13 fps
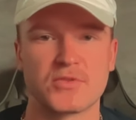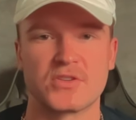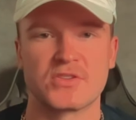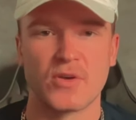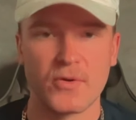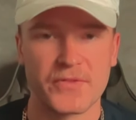
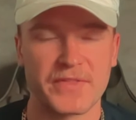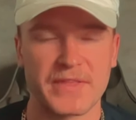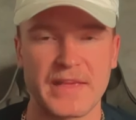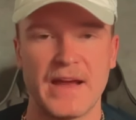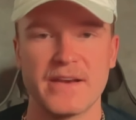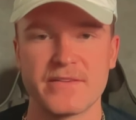result at
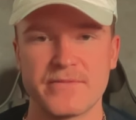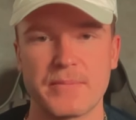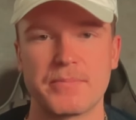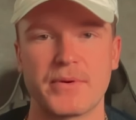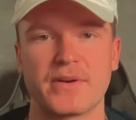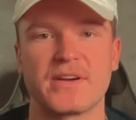the end of
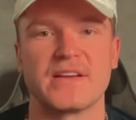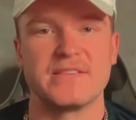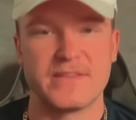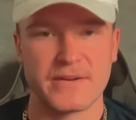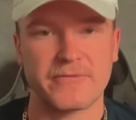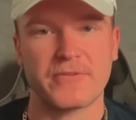it, but a
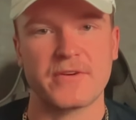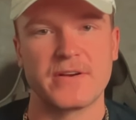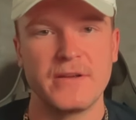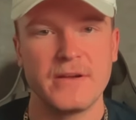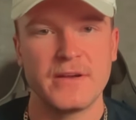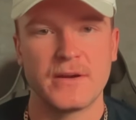different